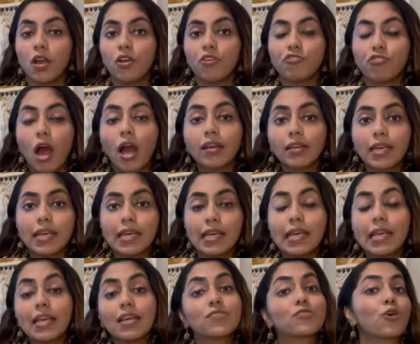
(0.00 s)

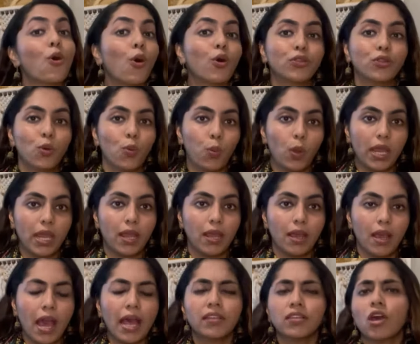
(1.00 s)
Rakhi is on the way,
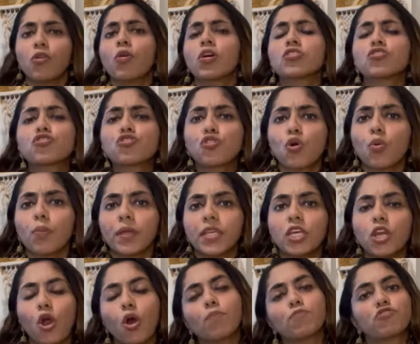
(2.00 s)
and there are so many
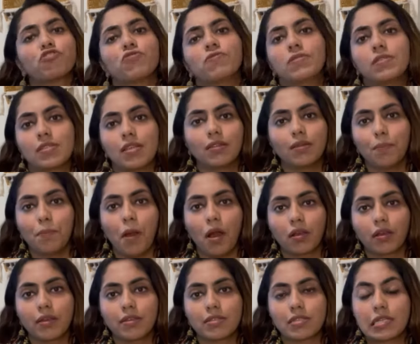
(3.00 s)
options in the
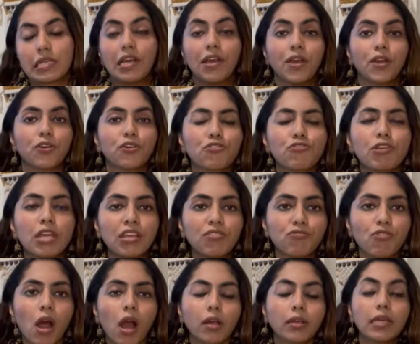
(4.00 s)
market. Green
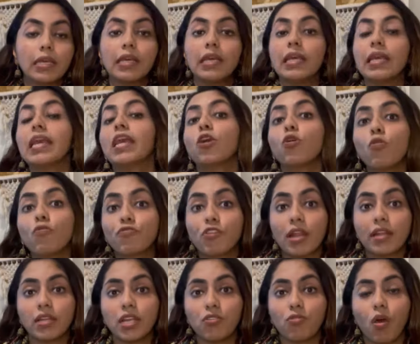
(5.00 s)
Rakhi,
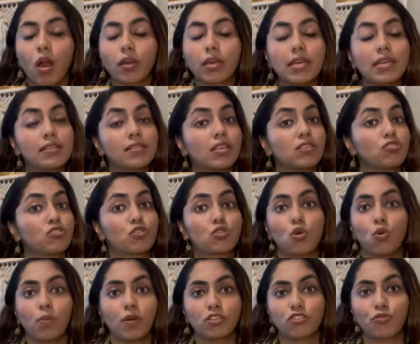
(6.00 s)
eco-friendly Rakhis, and so
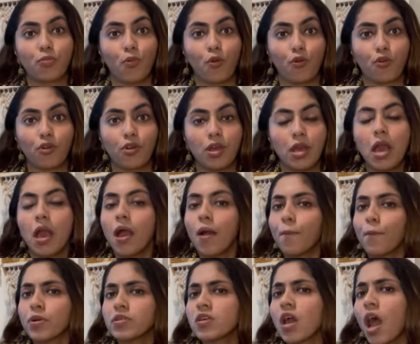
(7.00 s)
much more.
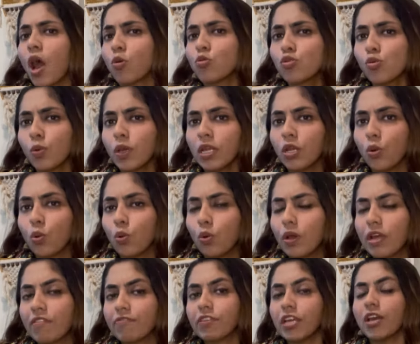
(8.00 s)
But how do we know
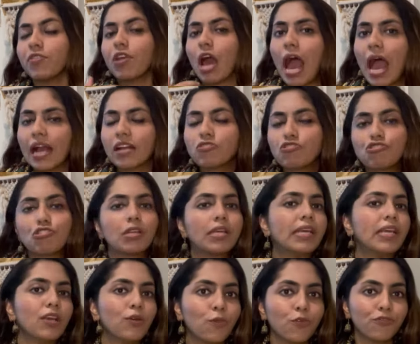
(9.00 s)
if they are actually
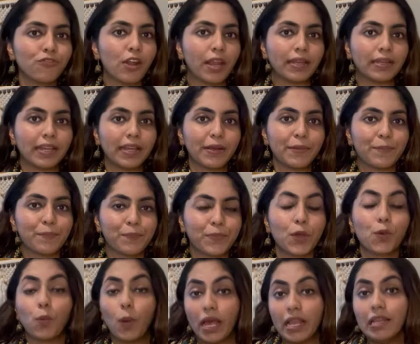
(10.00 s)
eco-friendly?
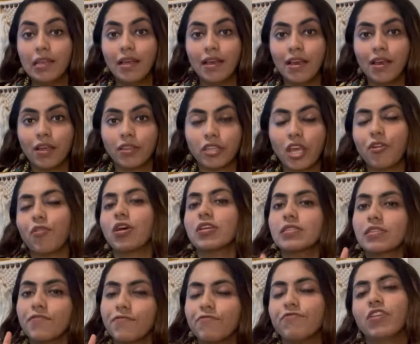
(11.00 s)
Well, there are
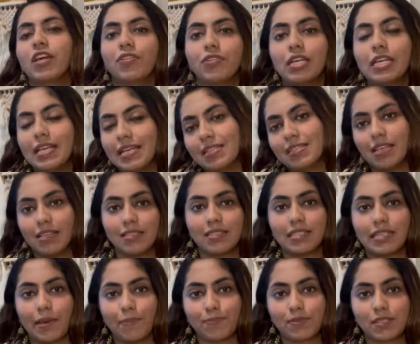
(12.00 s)
some very easy
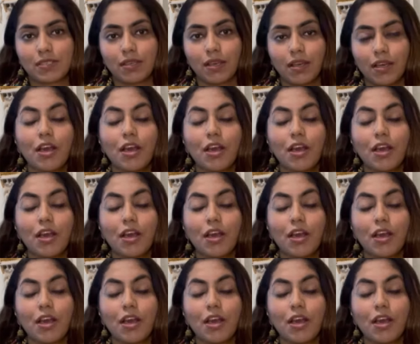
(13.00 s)
steps.